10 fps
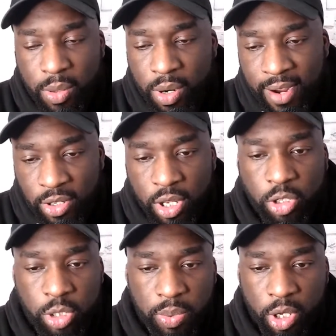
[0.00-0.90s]
anywhere else,
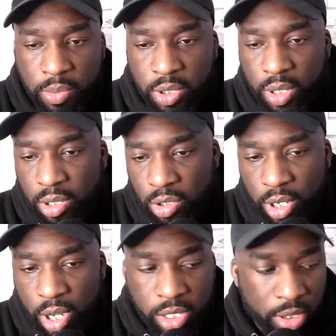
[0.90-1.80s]
I'll just put it up so
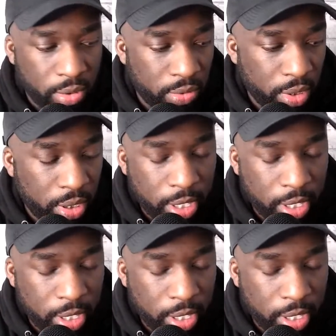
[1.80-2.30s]
you guys know.